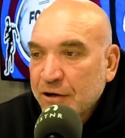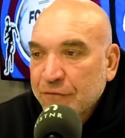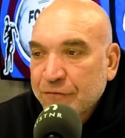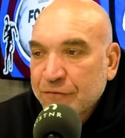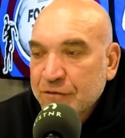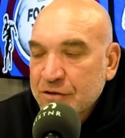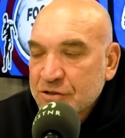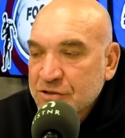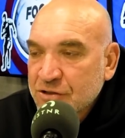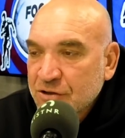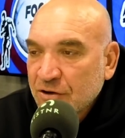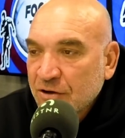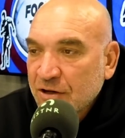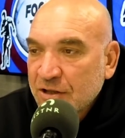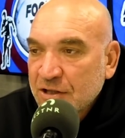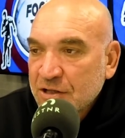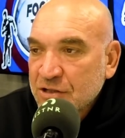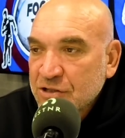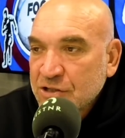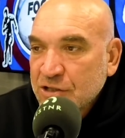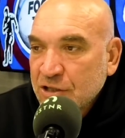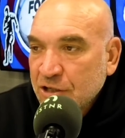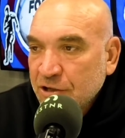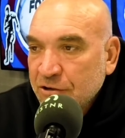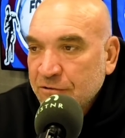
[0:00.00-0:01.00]
different side
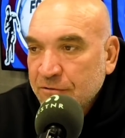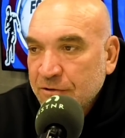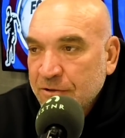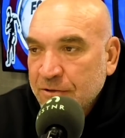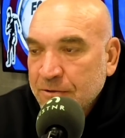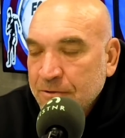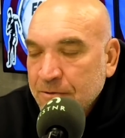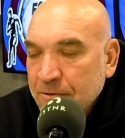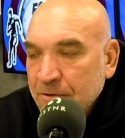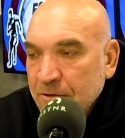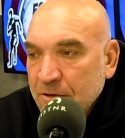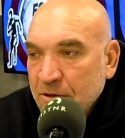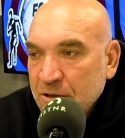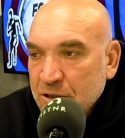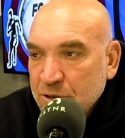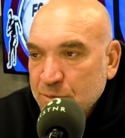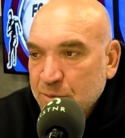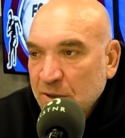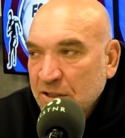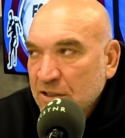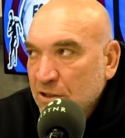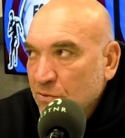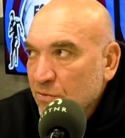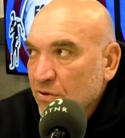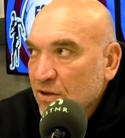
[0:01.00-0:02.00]
this year, and
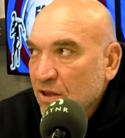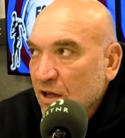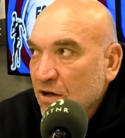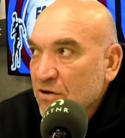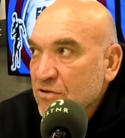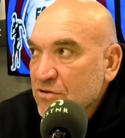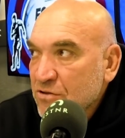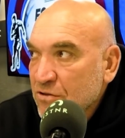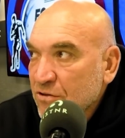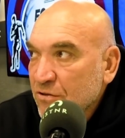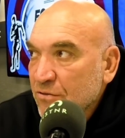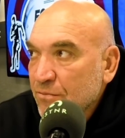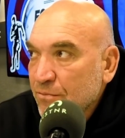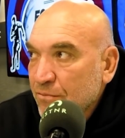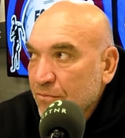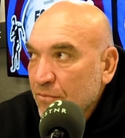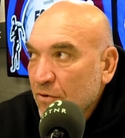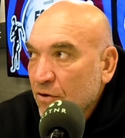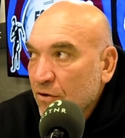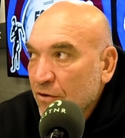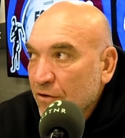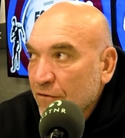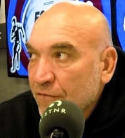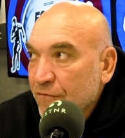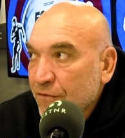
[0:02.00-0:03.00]
especially with those two
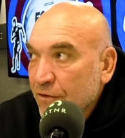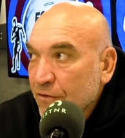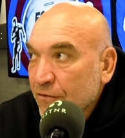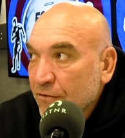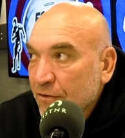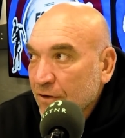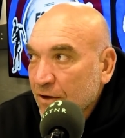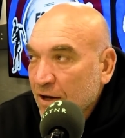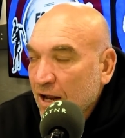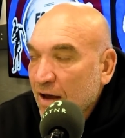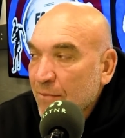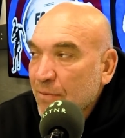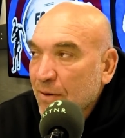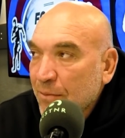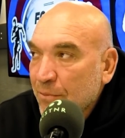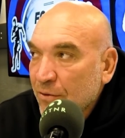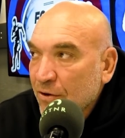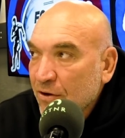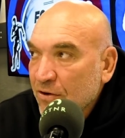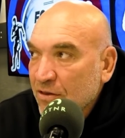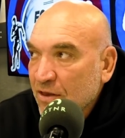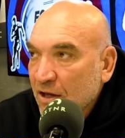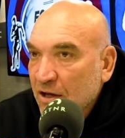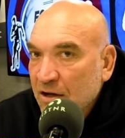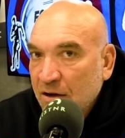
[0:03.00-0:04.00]
on the field. And happy
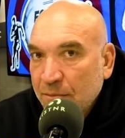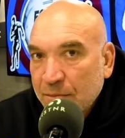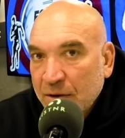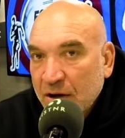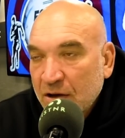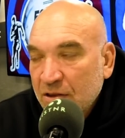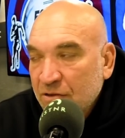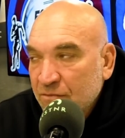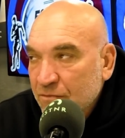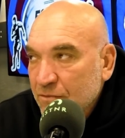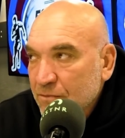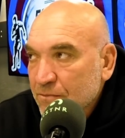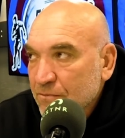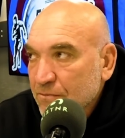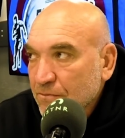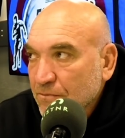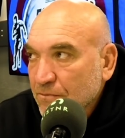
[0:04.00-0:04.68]
birthday to both of them.